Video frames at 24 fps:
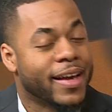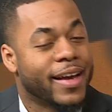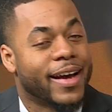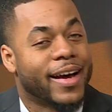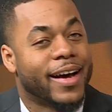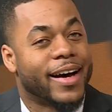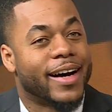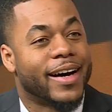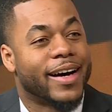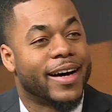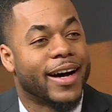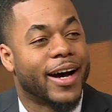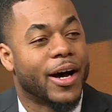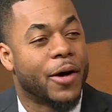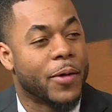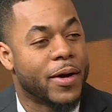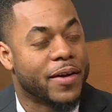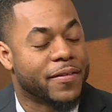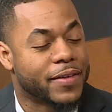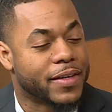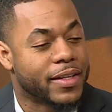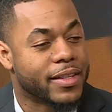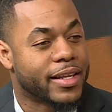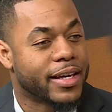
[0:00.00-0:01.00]

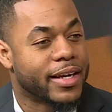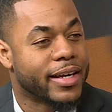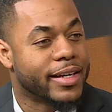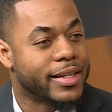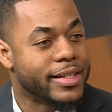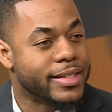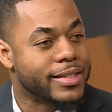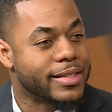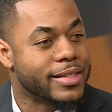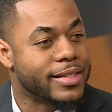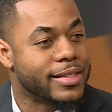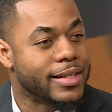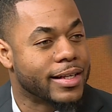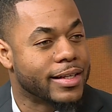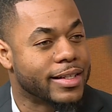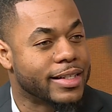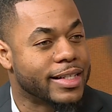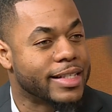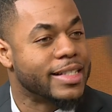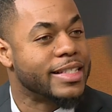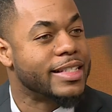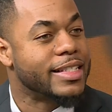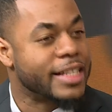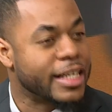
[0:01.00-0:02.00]
However, there is a
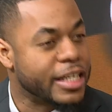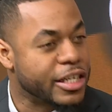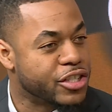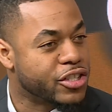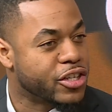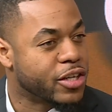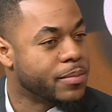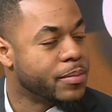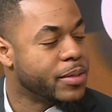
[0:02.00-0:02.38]
distinction